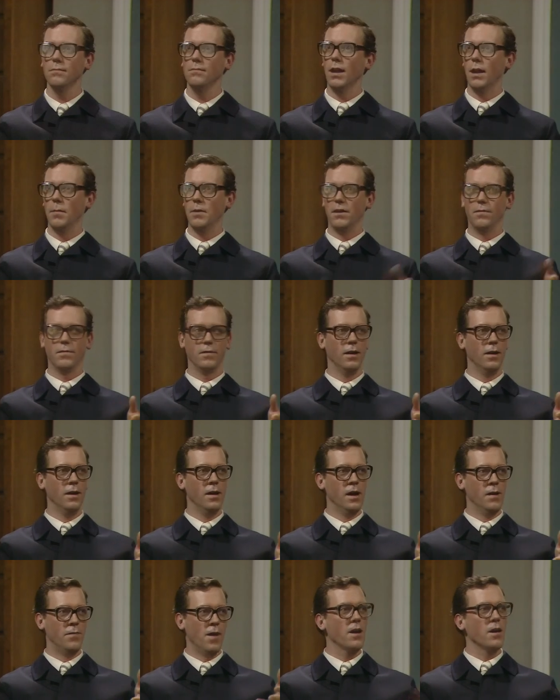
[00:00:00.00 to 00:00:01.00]
Well, I mean,
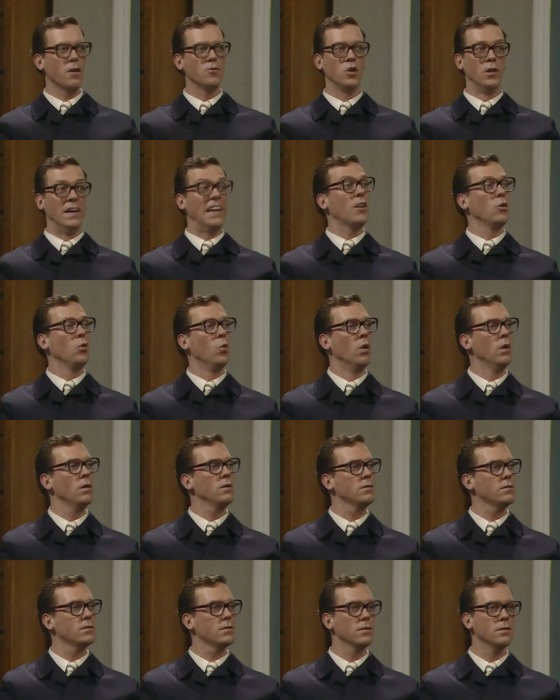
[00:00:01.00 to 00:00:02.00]
if I go to
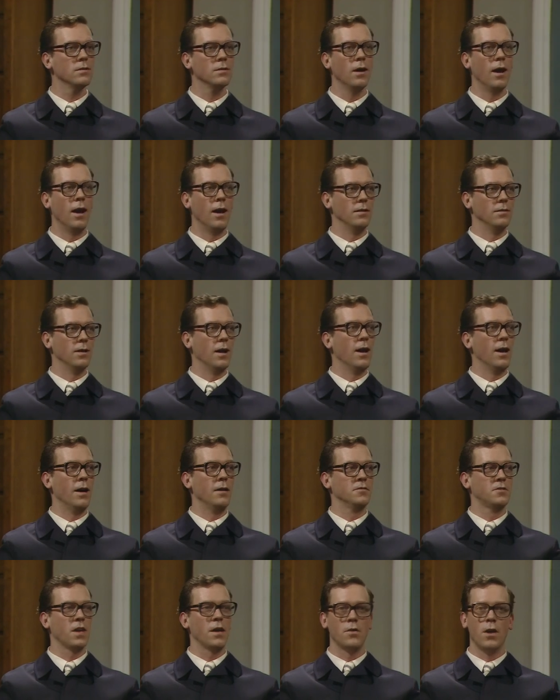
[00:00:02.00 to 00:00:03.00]
Littlewoods
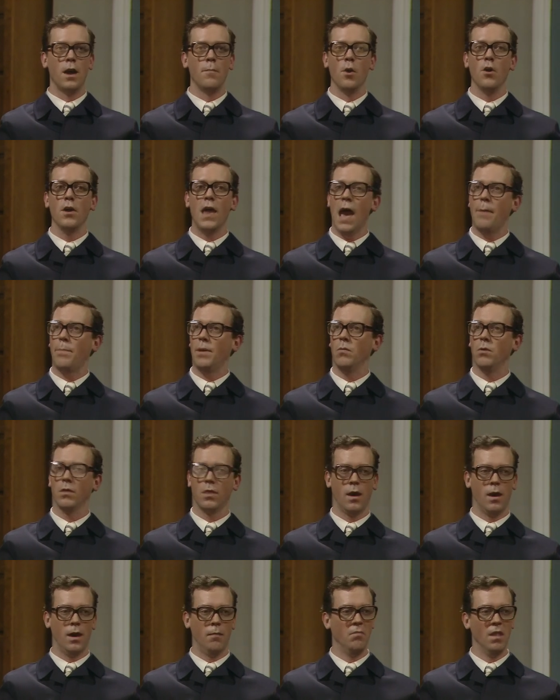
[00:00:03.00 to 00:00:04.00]
and say that I'm not happy with
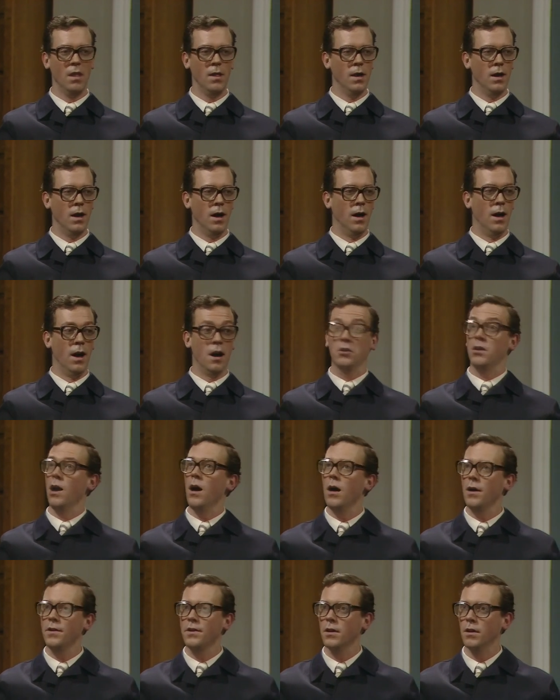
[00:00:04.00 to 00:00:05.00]
a
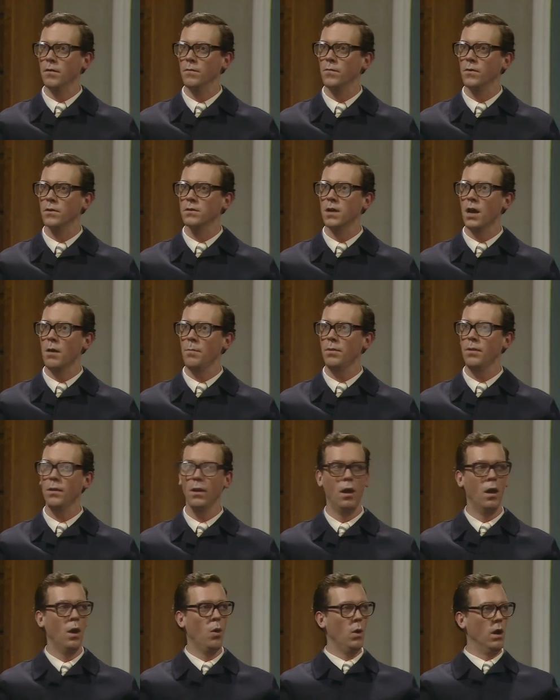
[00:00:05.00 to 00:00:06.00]
cardigan, for
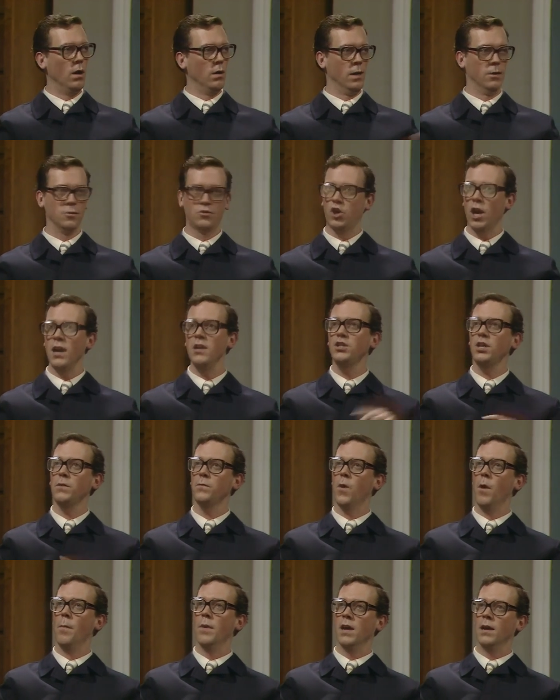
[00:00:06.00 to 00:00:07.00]
example, well, they'll change
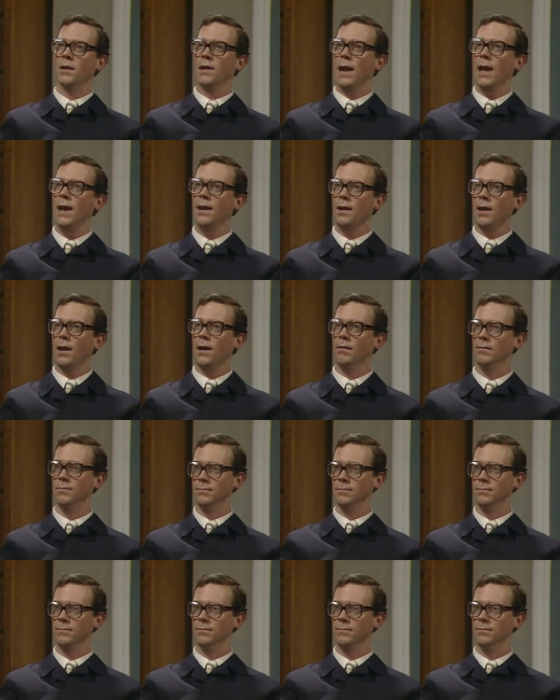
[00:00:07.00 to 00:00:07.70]
it for me, and gladly.